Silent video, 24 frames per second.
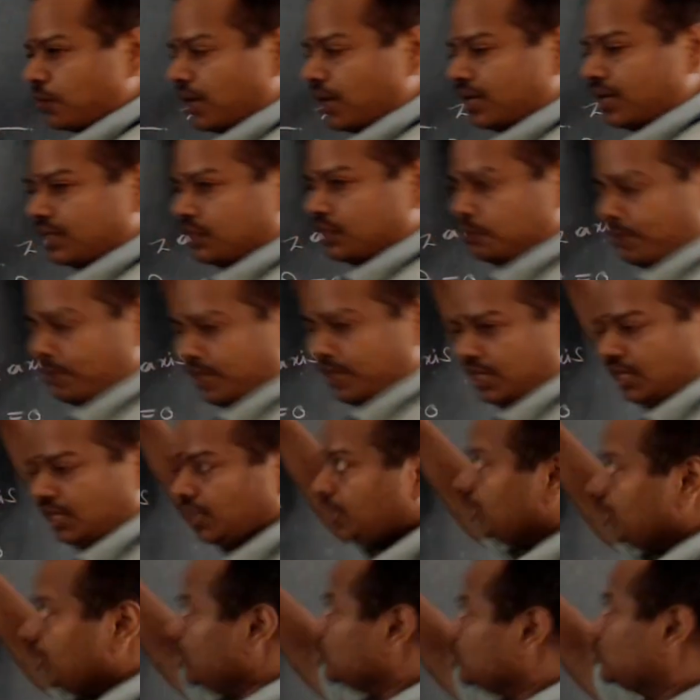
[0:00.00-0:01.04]
point P.
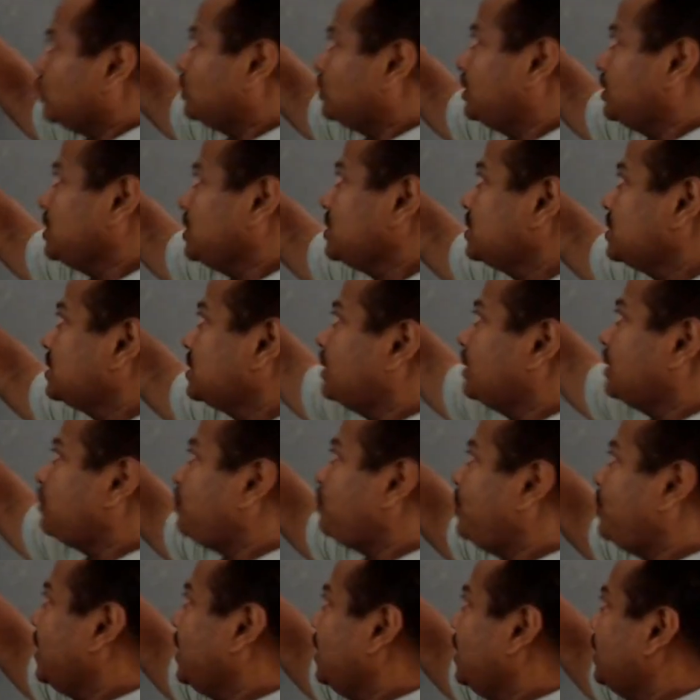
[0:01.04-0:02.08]
So this
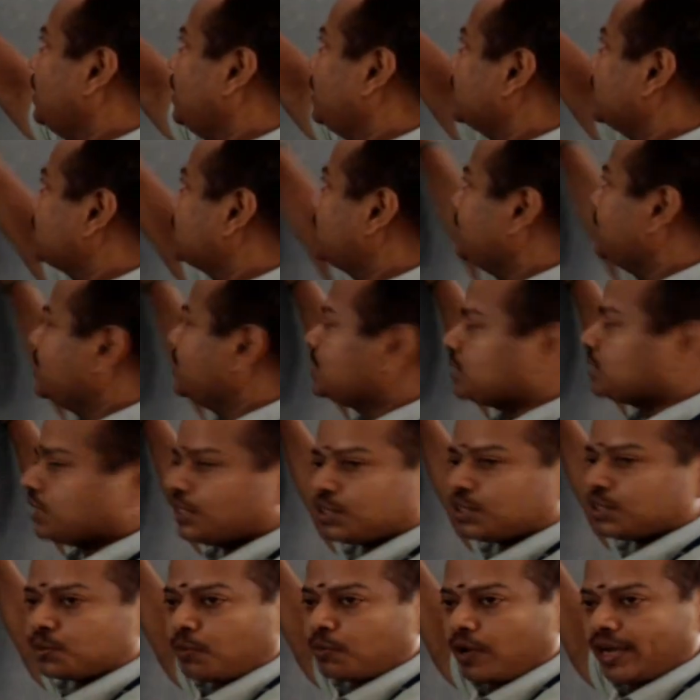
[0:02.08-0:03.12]
P is the
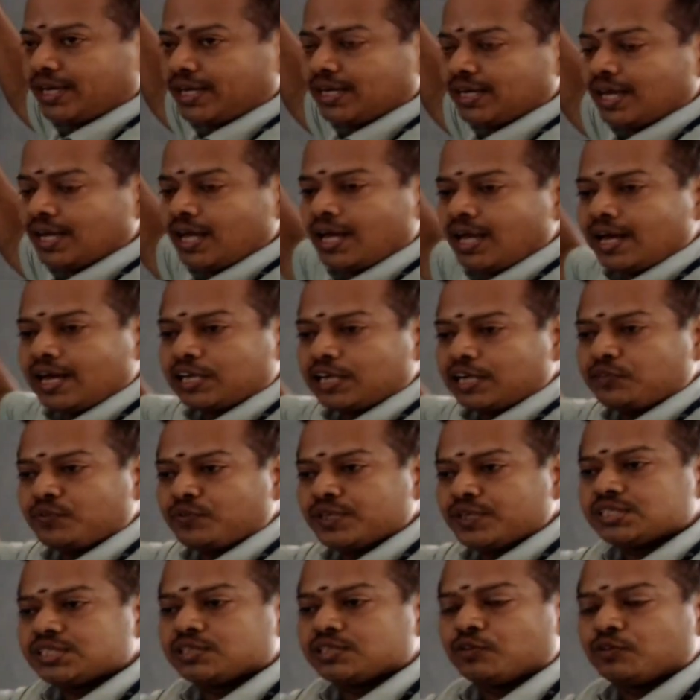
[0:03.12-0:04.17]
distance point at
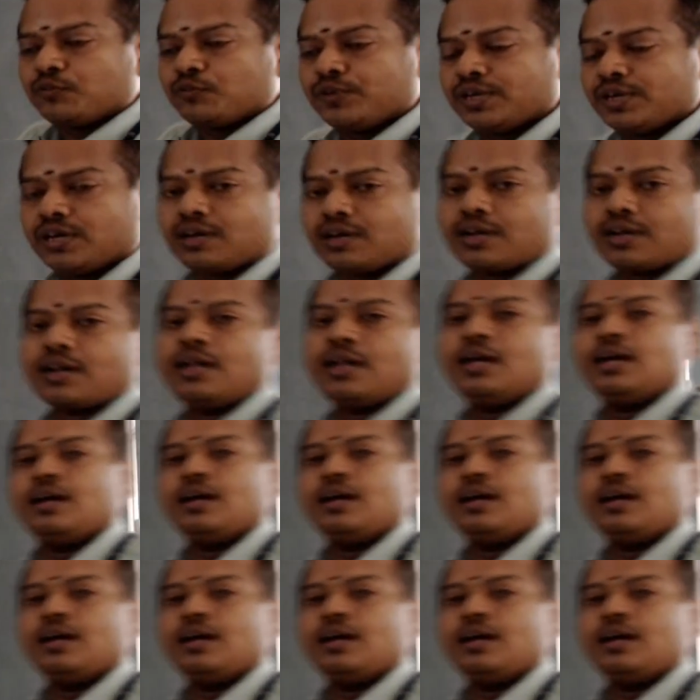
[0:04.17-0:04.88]
which we are